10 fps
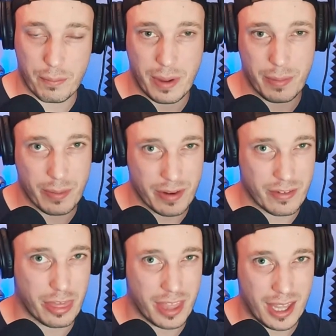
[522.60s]
maybe a bit of
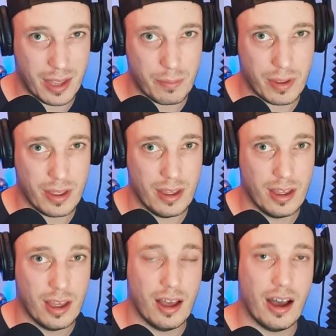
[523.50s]
a theme.
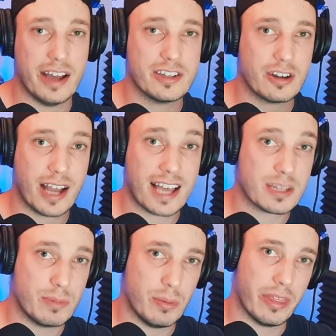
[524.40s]
I started
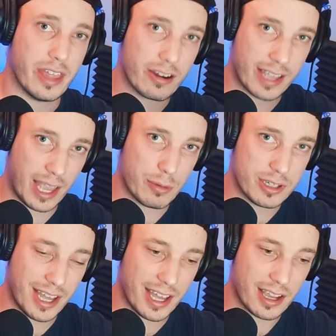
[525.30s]
asking people their gamer
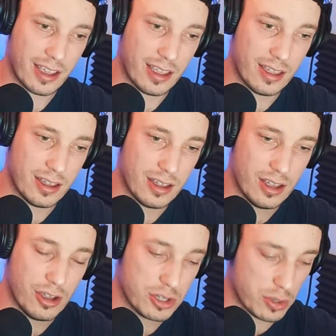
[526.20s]
tag.
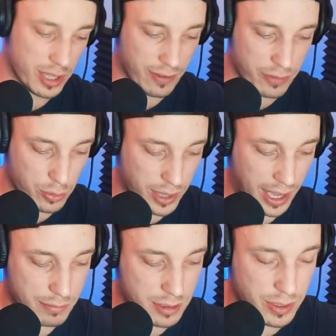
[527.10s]
So like if you
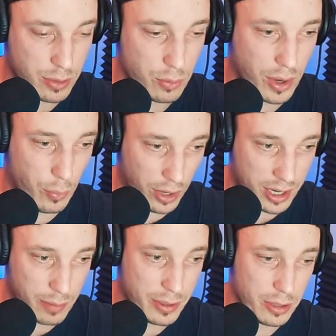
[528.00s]
came to me and
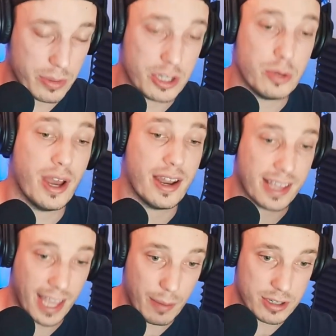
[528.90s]
wanted to build, but you had a
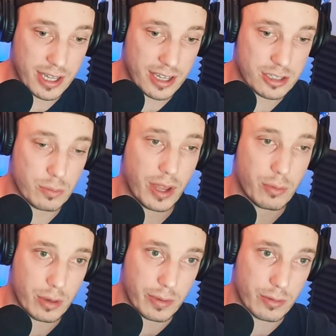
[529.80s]
gamer tag, so
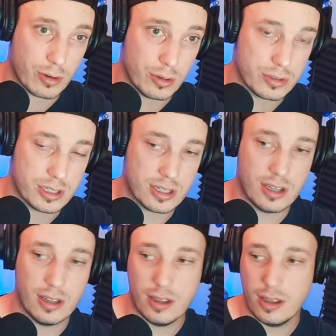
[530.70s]
mine would have been Rhoads,
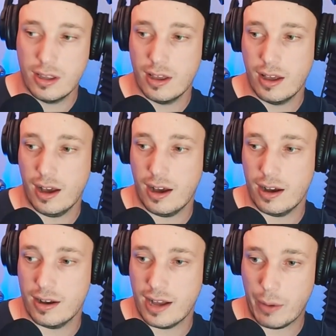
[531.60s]

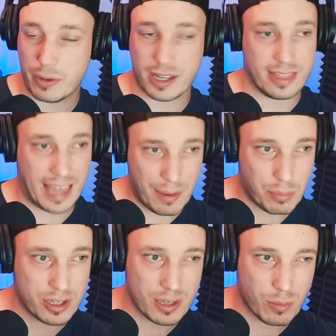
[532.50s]
I would get that,
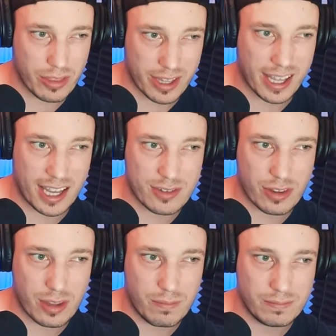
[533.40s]
put somewhere in the case
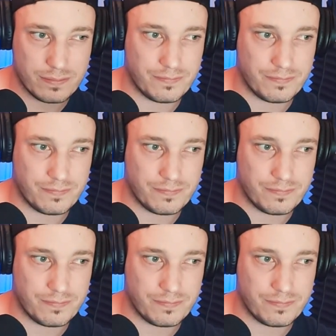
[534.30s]
for them,